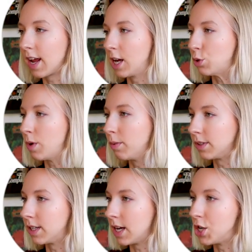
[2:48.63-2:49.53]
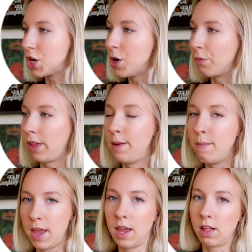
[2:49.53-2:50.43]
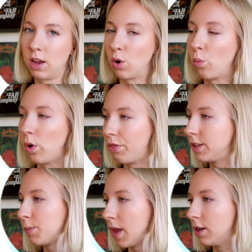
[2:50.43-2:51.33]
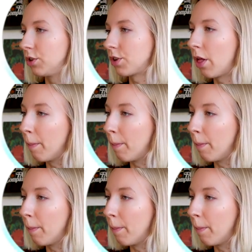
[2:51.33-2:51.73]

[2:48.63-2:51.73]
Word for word: catch people's attention and really make it clear what this page is all